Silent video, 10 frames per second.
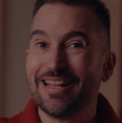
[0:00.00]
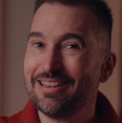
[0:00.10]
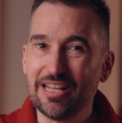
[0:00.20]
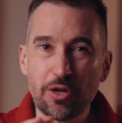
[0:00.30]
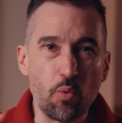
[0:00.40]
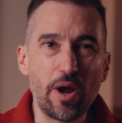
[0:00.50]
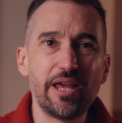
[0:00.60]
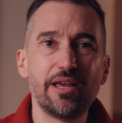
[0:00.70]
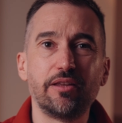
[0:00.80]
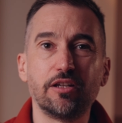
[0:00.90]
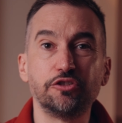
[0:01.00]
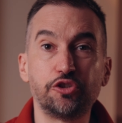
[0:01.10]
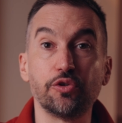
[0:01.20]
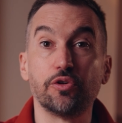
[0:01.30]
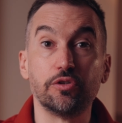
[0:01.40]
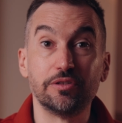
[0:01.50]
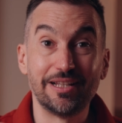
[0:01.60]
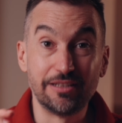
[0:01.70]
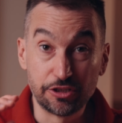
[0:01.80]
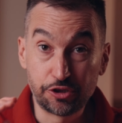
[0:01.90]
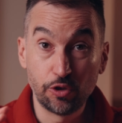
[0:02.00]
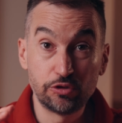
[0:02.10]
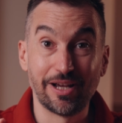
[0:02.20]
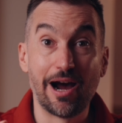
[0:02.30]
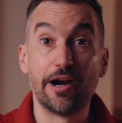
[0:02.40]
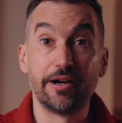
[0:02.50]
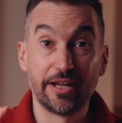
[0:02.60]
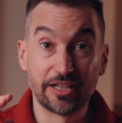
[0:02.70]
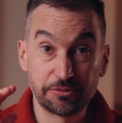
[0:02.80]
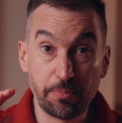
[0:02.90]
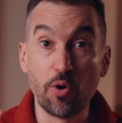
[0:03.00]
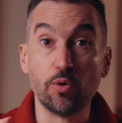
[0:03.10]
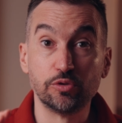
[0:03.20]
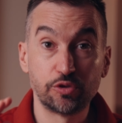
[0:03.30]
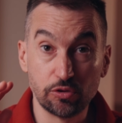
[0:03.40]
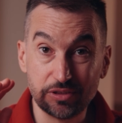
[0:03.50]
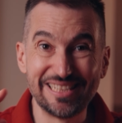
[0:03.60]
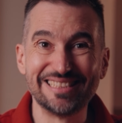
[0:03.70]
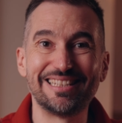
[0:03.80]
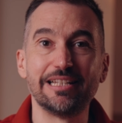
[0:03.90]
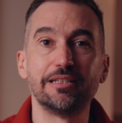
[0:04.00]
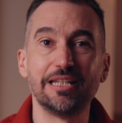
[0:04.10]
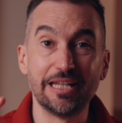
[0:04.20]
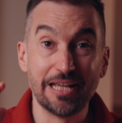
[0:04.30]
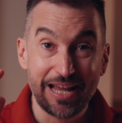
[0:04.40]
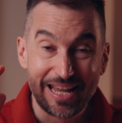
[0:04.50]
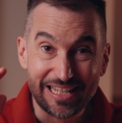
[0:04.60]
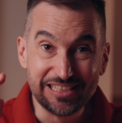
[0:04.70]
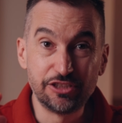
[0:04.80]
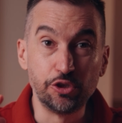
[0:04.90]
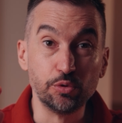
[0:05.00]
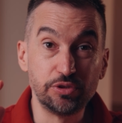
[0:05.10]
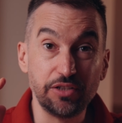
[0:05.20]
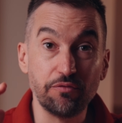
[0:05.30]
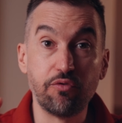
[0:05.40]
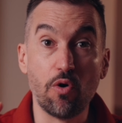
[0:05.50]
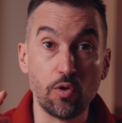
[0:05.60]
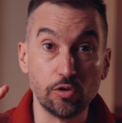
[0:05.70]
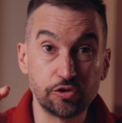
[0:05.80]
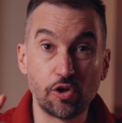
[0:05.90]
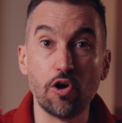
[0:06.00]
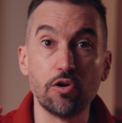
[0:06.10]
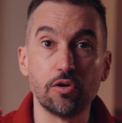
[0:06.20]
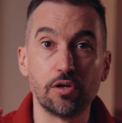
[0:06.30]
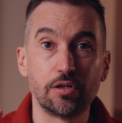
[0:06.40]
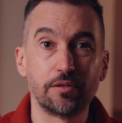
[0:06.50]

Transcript: The way I ensure that the shots are exposed consistently is using false color,